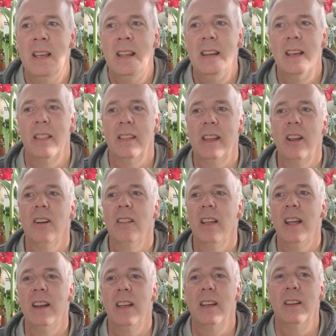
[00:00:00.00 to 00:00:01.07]
Now, the
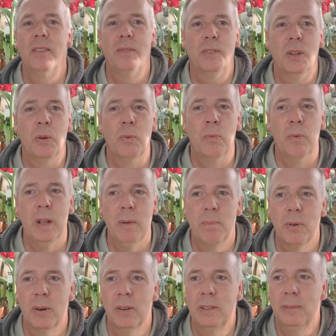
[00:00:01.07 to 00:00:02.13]
Carolina
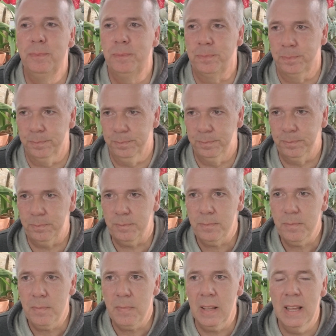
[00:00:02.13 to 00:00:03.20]
Reaper
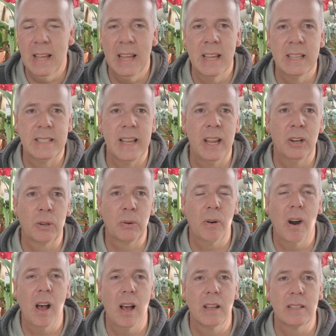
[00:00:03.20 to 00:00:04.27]
is a
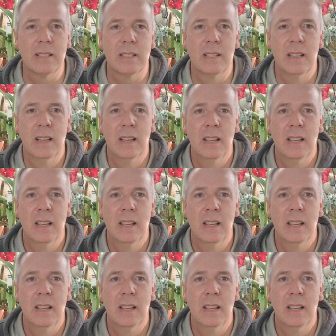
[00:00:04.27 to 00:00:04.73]
cross